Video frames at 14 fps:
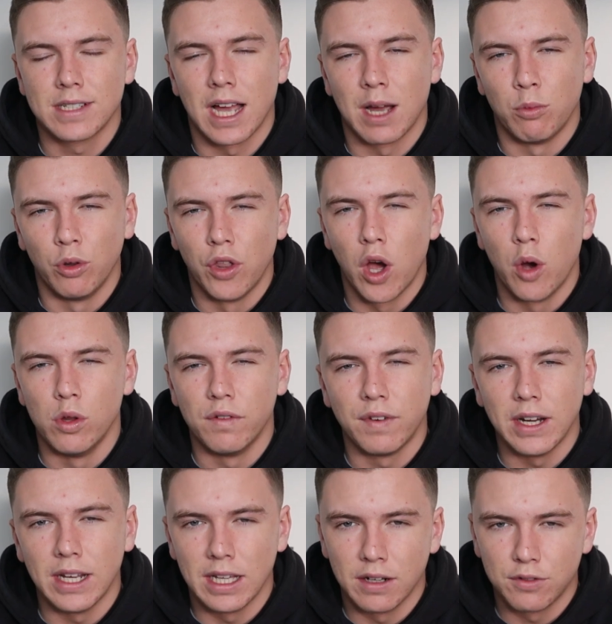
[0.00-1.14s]
time will know the
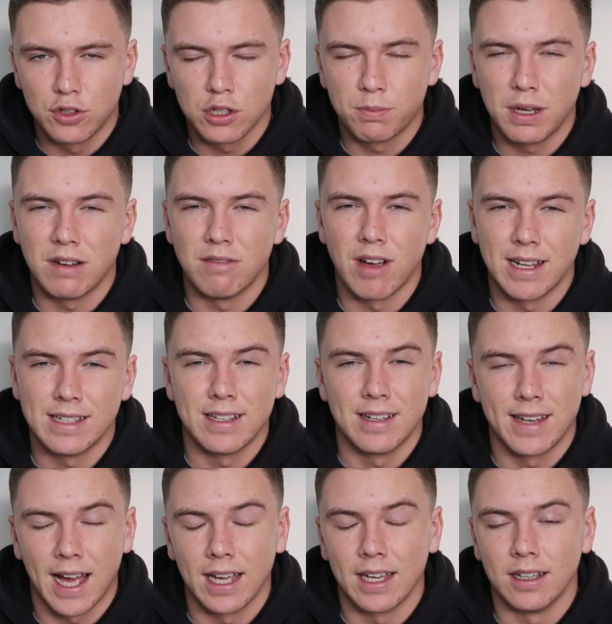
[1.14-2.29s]
feeling of just being ready to
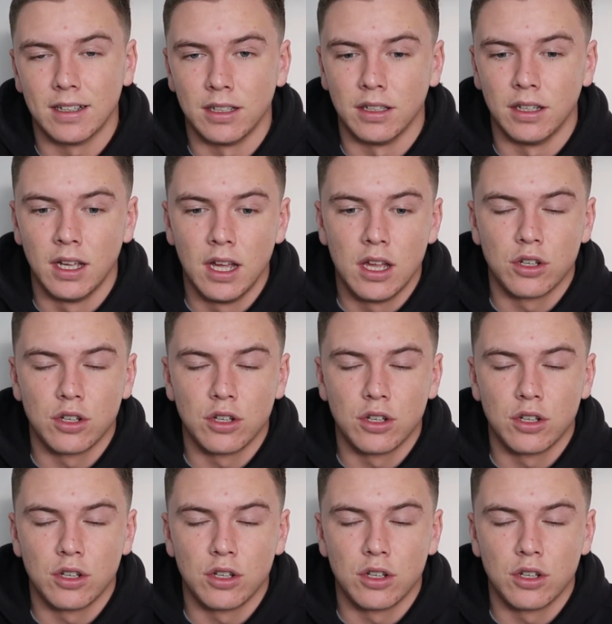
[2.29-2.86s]
diet and